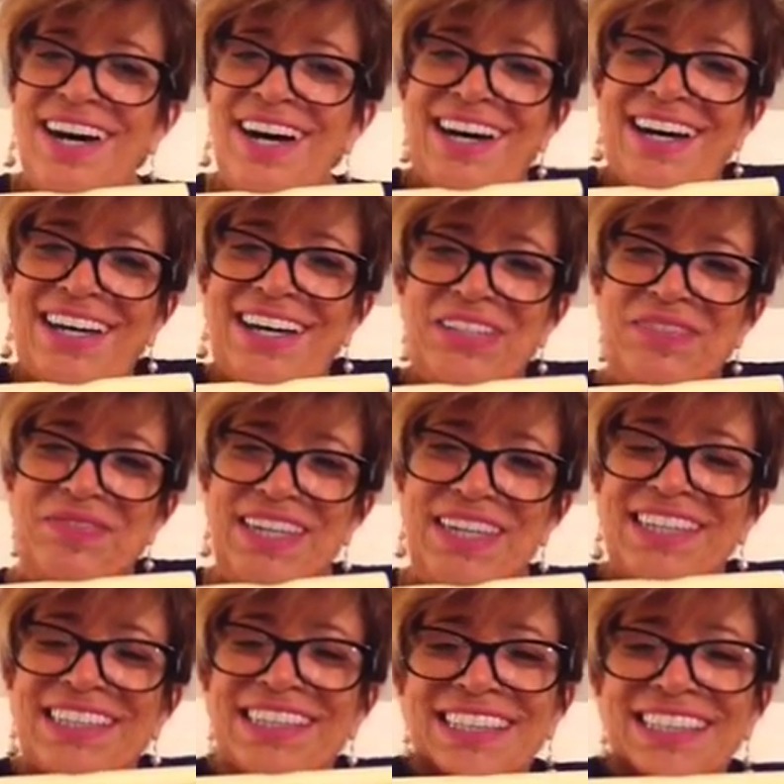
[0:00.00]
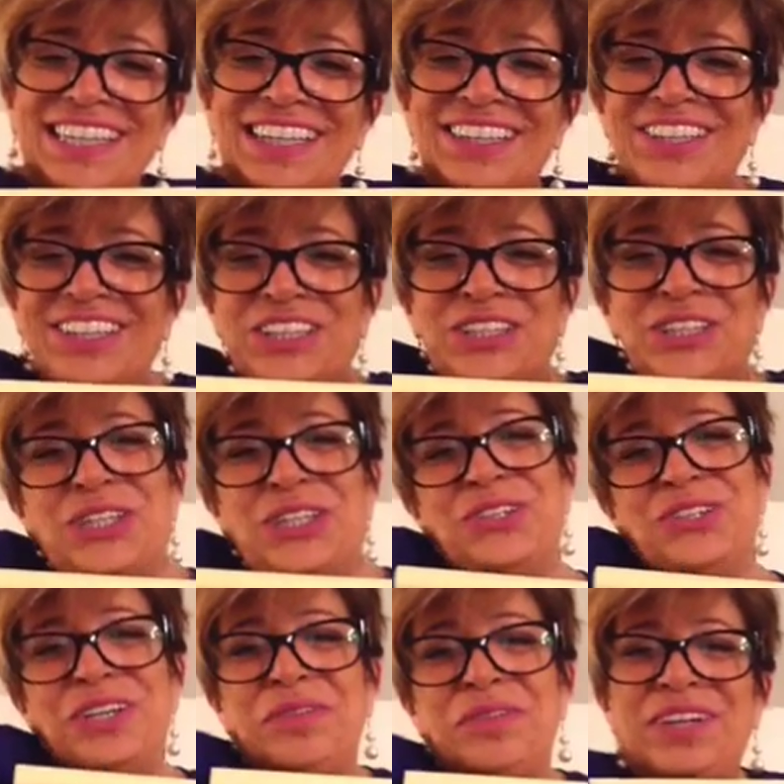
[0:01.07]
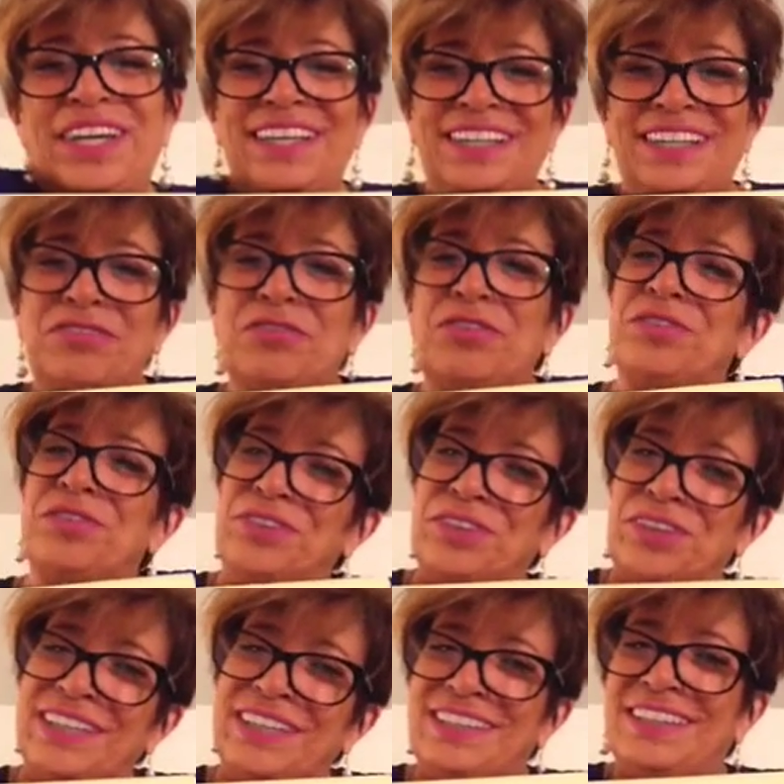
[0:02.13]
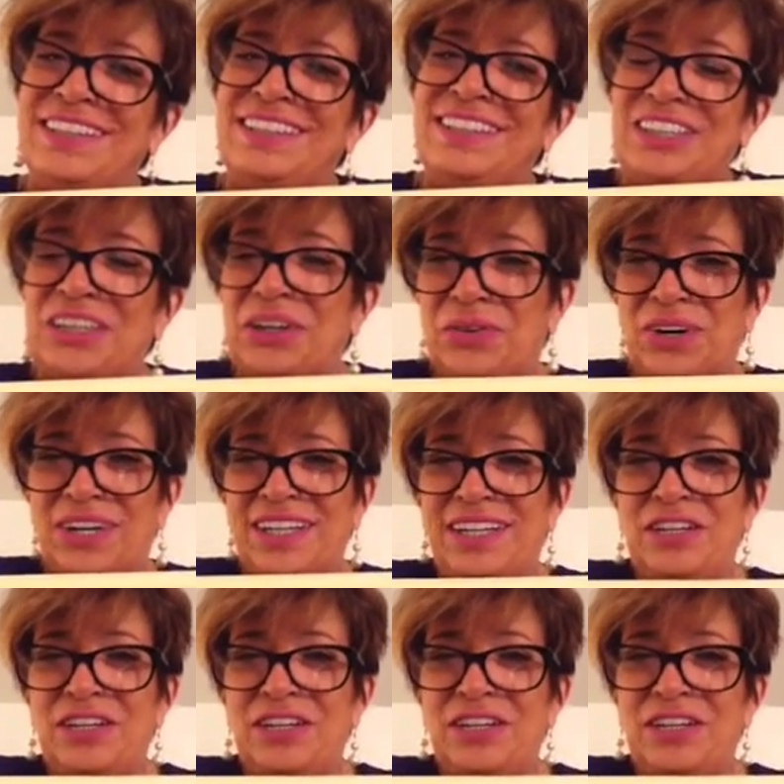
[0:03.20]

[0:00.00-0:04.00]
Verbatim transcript: Um, it, it's like a little security blanket for, for us to, to go on.